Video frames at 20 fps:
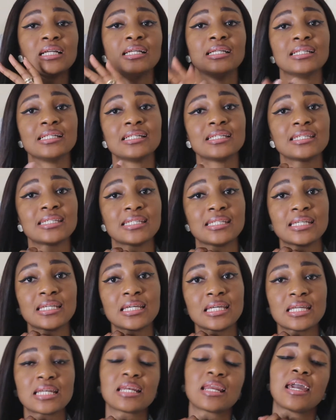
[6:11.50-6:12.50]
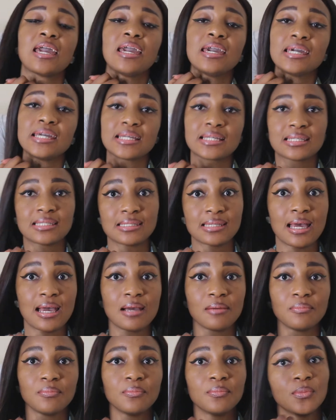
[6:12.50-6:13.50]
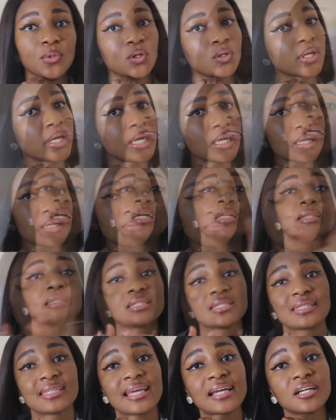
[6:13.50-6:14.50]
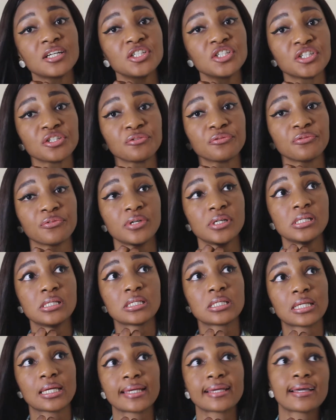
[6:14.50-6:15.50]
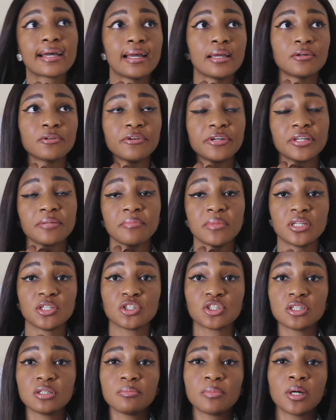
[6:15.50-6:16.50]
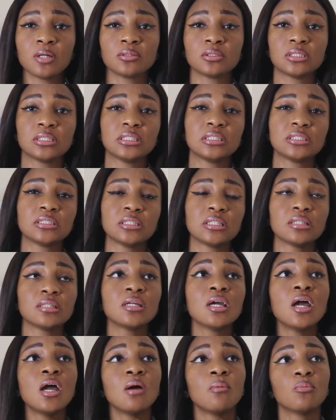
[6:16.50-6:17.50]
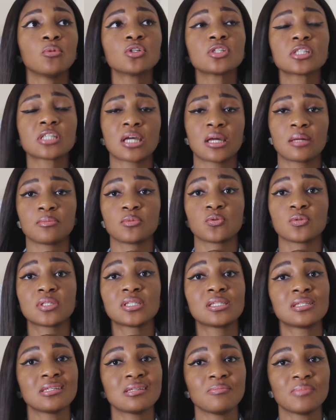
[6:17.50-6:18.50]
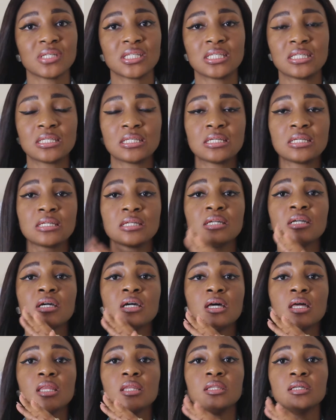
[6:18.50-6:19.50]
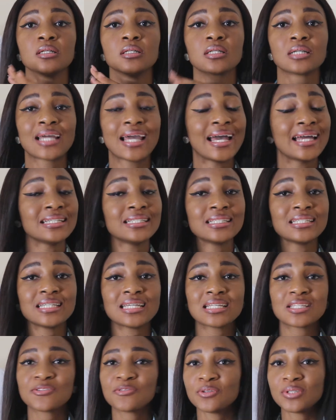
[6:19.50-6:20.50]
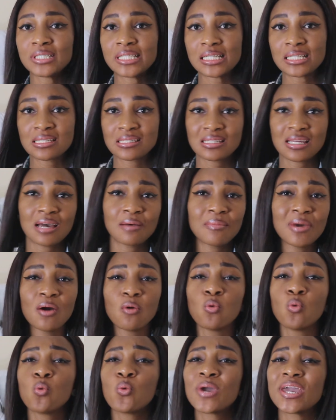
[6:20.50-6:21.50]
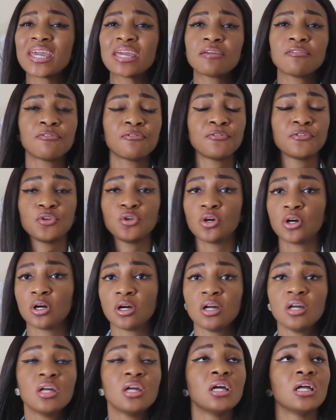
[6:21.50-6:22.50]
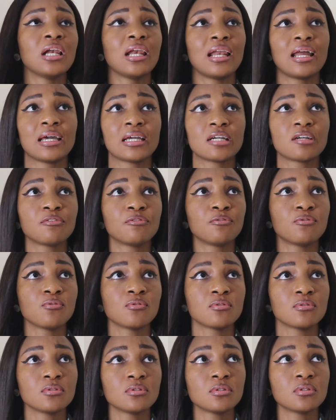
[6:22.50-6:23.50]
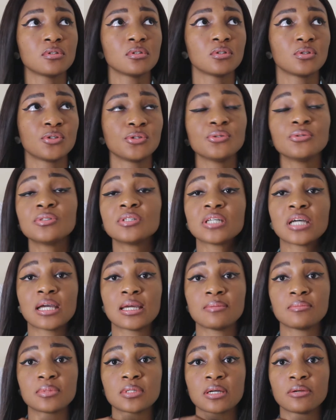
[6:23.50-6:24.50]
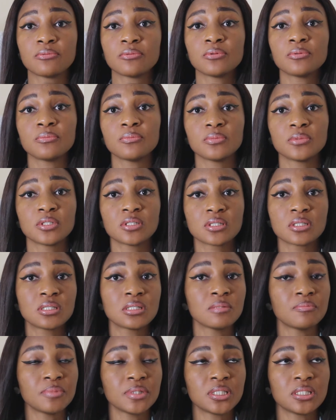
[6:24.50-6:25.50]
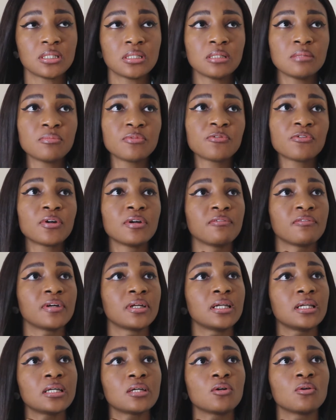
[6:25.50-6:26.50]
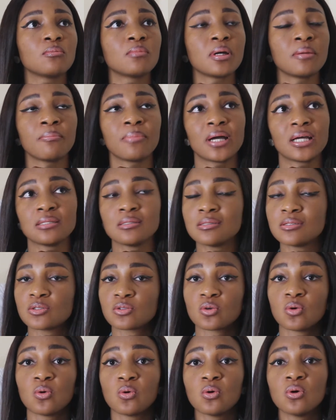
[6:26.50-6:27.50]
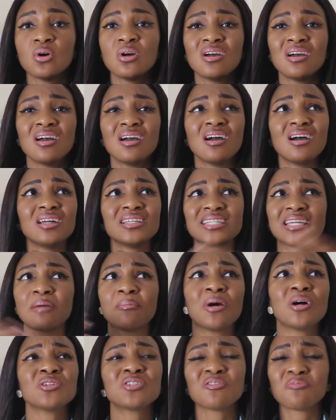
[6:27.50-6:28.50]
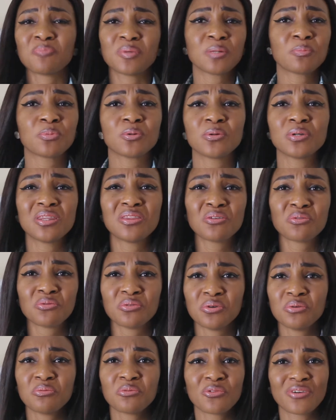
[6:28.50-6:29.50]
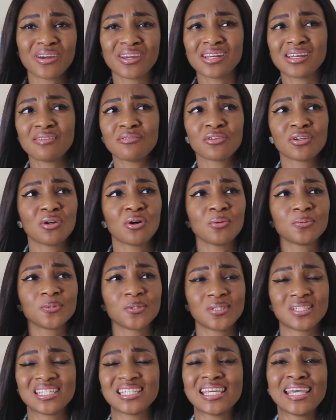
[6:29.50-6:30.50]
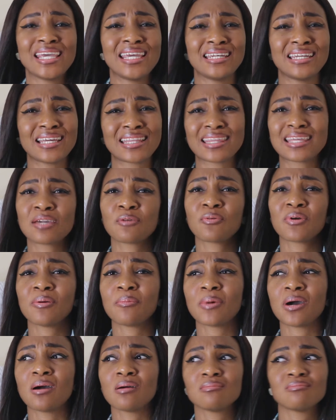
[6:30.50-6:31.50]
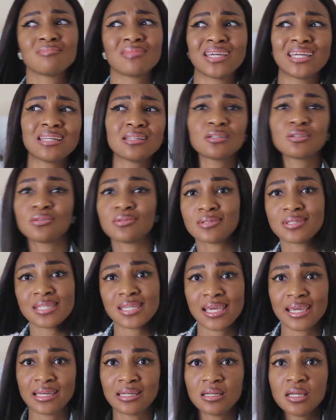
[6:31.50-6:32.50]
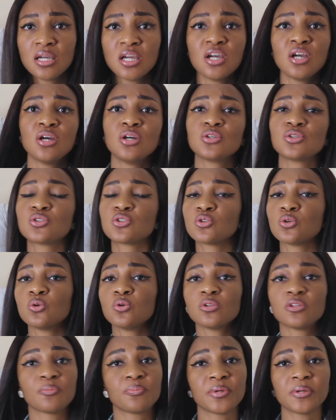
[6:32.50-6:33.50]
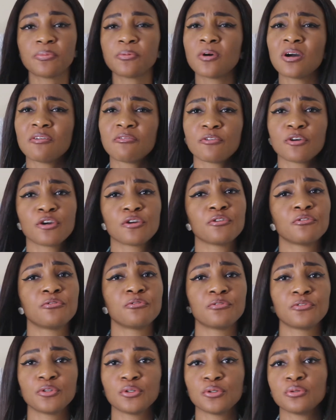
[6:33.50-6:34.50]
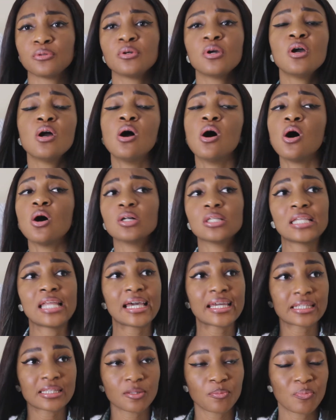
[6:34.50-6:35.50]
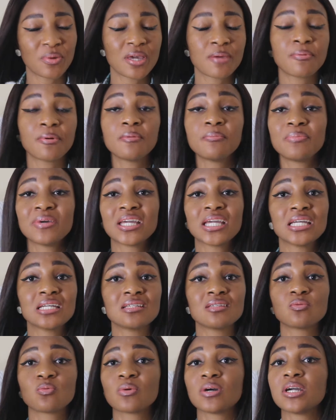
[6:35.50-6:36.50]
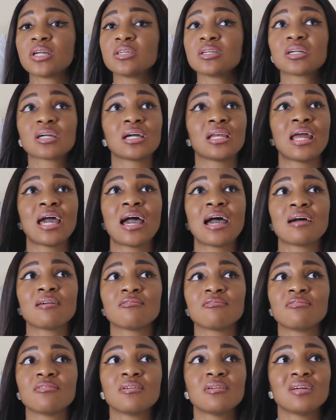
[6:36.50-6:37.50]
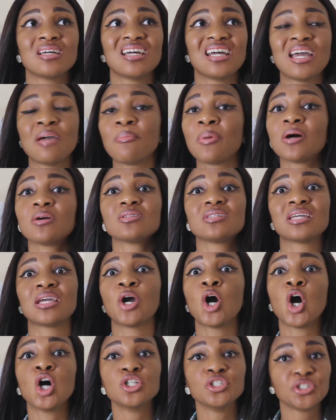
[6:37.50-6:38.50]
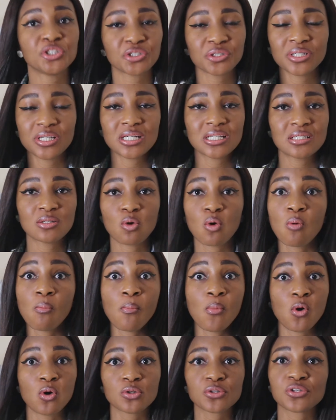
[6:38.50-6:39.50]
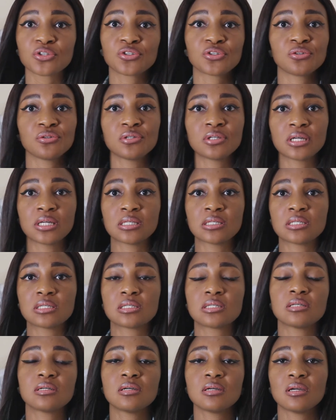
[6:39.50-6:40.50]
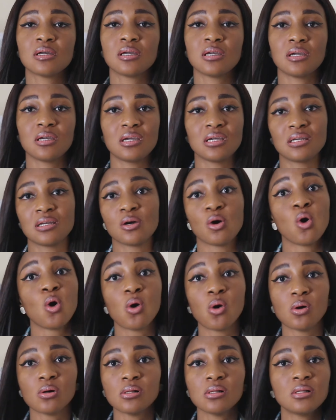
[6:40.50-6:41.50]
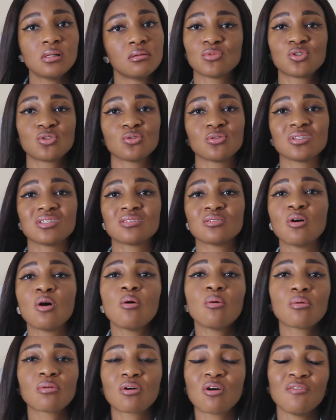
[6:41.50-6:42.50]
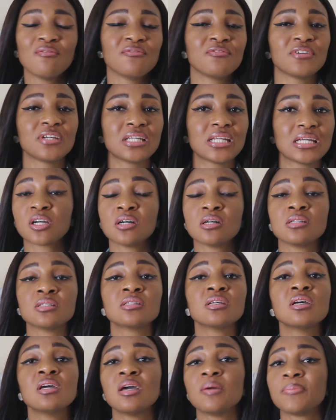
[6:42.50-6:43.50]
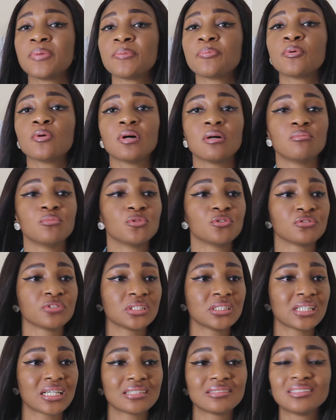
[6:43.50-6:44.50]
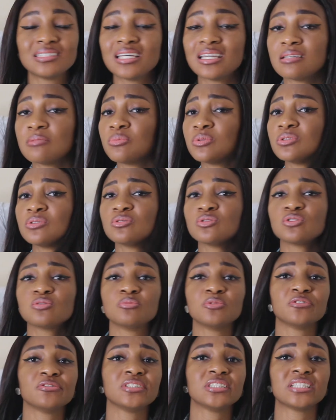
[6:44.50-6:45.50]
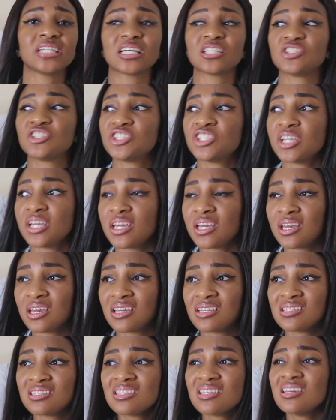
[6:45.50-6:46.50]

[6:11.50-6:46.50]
listening exam. Okay, the second difference, like I already mentioned about listening, most times with CBT the candidates for the exam are way fewer. Like for 2 times I wrote the CBT before I finally got my band score, the amount of people in the room weren't even up to 10. I think we're about 8 to 10. So the people are very few, unlike the paper-based where you can have about 100 or more students in a hall. So it's not convenient because people are moving their tables, moving their chairs,